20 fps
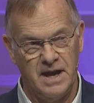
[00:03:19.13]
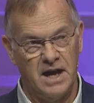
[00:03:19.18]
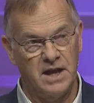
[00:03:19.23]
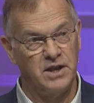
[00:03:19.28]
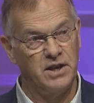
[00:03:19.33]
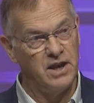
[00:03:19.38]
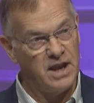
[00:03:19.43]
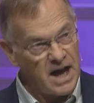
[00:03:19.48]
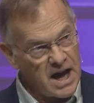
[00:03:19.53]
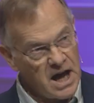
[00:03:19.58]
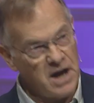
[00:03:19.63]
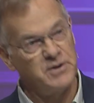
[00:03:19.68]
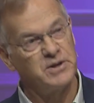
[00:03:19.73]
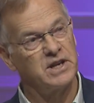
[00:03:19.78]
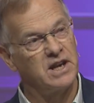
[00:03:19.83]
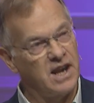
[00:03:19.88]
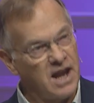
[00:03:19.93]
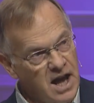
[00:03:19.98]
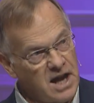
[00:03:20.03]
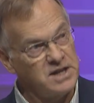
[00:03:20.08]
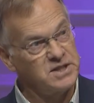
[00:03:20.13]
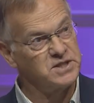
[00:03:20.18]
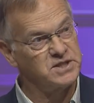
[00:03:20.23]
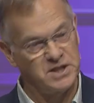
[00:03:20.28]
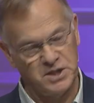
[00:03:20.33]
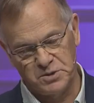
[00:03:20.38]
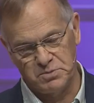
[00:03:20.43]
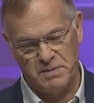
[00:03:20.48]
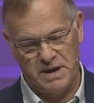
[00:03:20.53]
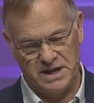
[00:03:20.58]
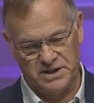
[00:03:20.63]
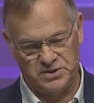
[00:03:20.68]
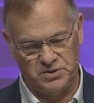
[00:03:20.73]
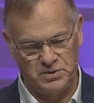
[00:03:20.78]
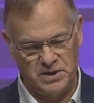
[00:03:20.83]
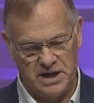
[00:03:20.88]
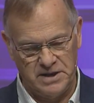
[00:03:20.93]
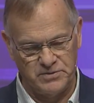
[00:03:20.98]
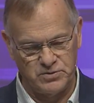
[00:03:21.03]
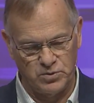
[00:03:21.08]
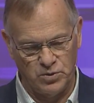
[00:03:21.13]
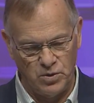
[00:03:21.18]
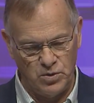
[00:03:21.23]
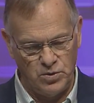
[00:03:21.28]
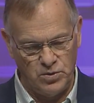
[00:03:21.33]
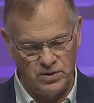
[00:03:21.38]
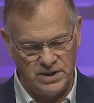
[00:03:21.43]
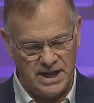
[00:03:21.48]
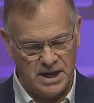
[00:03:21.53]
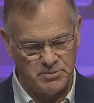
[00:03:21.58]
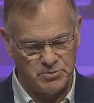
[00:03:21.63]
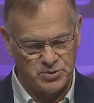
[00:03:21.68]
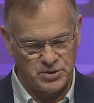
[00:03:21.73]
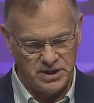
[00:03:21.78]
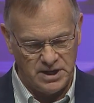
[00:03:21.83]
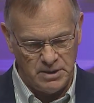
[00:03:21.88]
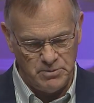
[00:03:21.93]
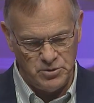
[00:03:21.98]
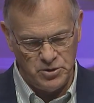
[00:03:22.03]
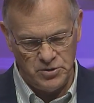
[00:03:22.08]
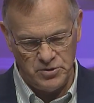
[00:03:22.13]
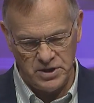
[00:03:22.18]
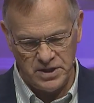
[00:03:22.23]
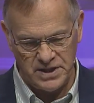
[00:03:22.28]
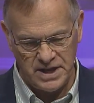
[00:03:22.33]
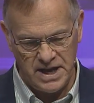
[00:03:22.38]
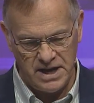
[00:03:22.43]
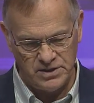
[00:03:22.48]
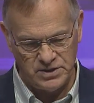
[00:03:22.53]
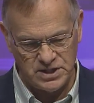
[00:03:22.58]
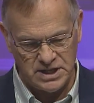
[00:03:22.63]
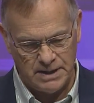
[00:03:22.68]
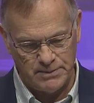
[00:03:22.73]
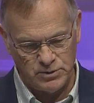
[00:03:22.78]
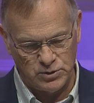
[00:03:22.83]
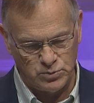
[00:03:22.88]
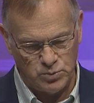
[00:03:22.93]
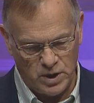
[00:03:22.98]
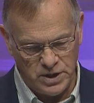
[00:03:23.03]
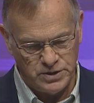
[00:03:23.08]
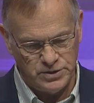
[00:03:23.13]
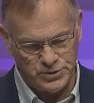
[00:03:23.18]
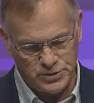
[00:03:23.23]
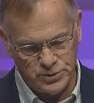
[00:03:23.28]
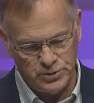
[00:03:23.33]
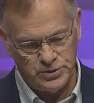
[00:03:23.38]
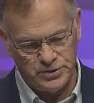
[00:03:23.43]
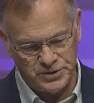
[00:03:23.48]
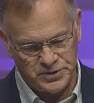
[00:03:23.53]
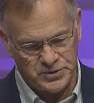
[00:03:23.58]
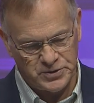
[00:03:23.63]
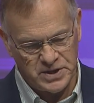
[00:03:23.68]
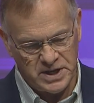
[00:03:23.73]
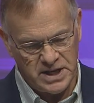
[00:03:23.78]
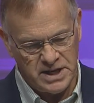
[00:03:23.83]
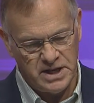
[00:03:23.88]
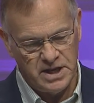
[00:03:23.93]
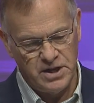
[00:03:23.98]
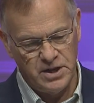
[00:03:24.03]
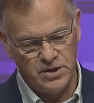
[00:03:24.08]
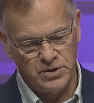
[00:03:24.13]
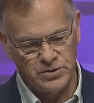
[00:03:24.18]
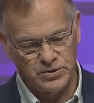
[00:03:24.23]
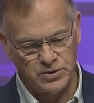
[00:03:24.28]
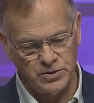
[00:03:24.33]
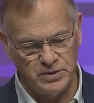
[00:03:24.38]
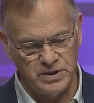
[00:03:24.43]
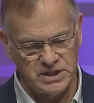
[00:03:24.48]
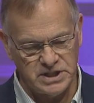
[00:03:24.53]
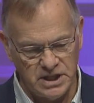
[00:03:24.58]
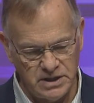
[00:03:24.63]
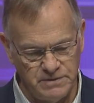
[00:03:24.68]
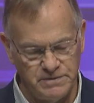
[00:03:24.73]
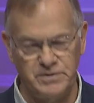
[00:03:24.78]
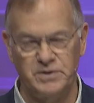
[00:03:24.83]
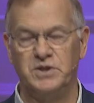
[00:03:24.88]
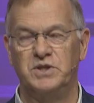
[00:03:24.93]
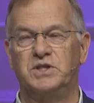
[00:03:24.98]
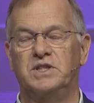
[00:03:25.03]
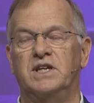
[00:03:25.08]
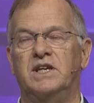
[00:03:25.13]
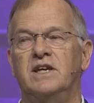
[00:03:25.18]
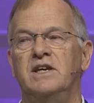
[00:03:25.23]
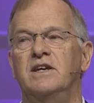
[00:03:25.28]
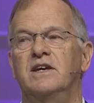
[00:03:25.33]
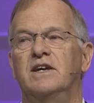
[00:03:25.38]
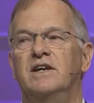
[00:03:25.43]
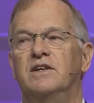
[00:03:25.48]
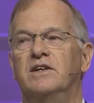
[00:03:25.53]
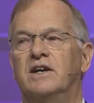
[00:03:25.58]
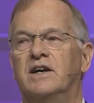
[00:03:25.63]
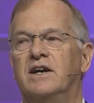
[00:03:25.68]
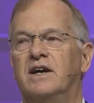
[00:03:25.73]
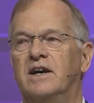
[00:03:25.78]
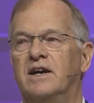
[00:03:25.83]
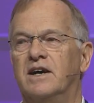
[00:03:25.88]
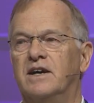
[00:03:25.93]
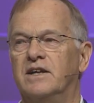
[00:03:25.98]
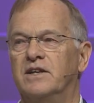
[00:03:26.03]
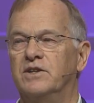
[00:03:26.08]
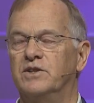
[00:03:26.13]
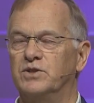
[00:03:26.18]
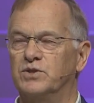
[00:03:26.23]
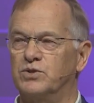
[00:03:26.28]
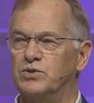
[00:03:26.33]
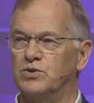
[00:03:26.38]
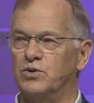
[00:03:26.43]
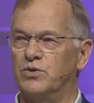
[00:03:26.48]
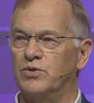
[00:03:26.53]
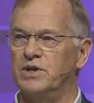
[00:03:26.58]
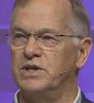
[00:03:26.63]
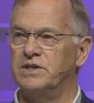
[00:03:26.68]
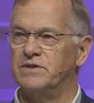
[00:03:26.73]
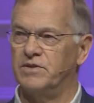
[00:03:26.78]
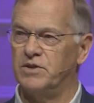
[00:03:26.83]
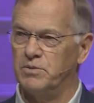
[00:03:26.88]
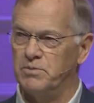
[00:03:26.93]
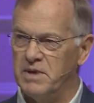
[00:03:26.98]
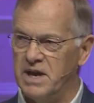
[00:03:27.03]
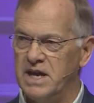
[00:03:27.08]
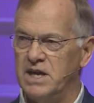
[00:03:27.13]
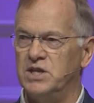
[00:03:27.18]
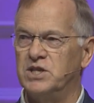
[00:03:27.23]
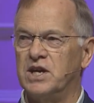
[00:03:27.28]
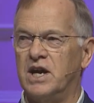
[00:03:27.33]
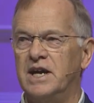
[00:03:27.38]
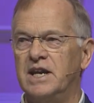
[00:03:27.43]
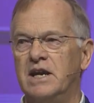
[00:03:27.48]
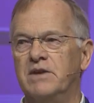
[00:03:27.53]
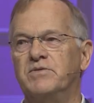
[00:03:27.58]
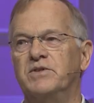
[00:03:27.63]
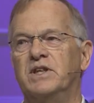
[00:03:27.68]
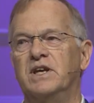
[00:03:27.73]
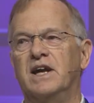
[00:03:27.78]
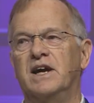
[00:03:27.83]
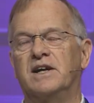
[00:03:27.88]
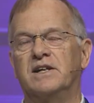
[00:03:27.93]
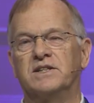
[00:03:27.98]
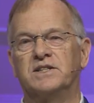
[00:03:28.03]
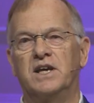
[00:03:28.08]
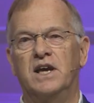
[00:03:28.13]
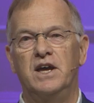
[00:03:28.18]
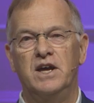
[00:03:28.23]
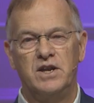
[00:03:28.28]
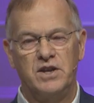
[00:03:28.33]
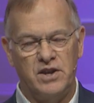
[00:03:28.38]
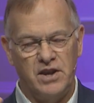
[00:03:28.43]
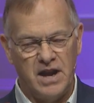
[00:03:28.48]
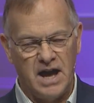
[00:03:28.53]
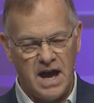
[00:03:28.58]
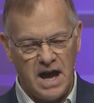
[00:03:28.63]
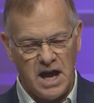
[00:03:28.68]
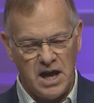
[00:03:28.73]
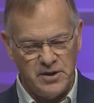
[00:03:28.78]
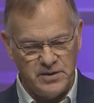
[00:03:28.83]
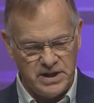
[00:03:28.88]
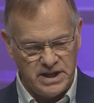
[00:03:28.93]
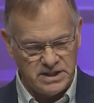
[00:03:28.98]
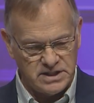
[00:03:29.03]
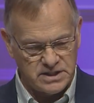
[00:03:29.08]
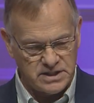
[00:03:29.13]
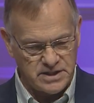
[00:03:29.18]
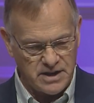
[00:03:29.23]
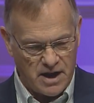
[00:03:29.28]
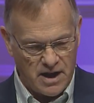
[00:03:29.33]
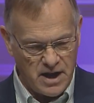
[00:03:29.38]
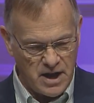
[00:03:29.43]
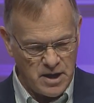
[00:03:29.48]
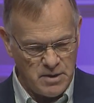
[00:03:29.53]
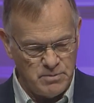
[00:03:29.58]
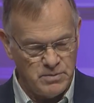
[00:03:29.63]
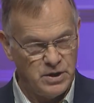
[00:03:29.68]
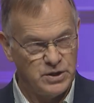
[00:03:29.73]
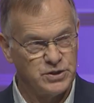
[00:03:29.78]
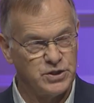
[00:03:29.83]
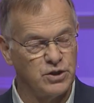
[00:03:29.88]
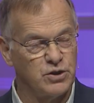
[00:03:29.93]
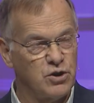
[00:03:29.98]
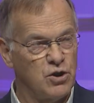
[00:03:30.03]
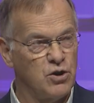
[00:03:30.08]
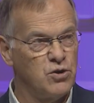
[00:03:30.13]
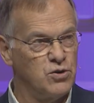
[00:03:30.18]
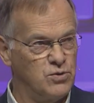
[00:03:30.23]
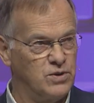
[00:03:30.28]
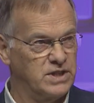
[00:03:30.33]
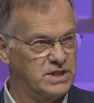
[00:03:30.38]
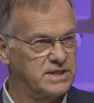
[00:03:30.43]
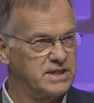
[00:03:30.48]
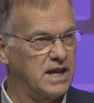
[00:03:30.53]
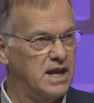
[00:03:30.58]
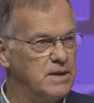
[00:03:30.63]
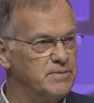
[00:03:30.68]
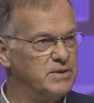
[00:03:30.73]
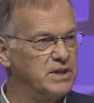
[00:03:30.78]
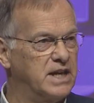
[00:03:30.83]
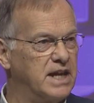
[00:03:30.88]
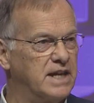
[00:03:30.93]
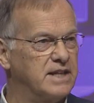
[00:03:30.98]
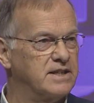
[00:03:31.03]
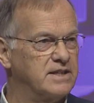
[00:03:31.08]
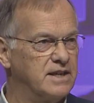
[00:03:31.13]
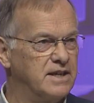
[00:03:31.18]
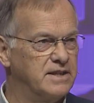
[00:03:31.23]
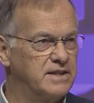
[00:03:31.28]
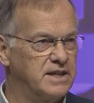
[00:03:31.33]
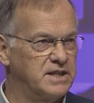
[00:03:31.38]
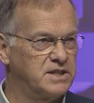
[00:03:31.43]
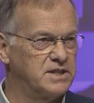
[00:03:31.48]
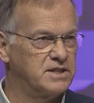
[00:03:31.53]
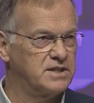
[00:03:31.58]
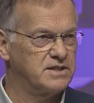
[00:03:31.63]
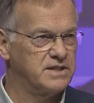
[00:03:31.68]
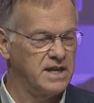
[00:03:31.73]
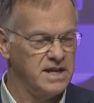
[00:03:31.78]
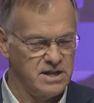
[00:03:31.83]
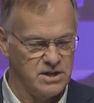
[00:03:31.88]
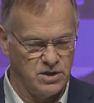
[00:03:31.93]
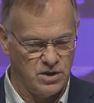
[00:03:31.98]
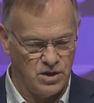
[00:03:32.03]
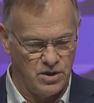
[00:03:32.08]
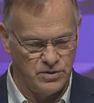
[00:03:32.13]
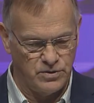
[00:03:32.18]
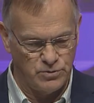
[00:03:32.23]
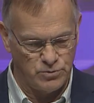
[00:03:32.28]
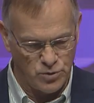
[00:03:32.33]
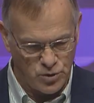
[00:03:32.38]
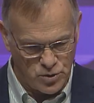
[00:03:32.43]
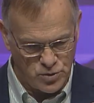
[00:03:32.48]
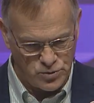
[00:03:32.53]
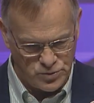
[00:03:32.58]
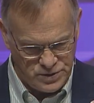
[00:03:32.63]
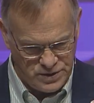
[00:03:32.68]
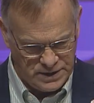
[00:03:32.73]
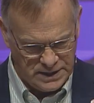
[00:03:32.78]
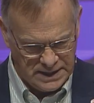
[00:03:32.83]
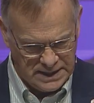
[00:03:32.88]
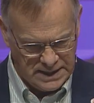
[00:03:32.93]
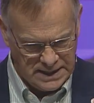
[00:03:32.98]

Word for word: And now, at last, says Matthew, after all that preliminary there in chapters 1, 2, and 3, through his infancy uh, and the stories of the Magi and everything else, now it's time to go. It's time to get this thing on the road.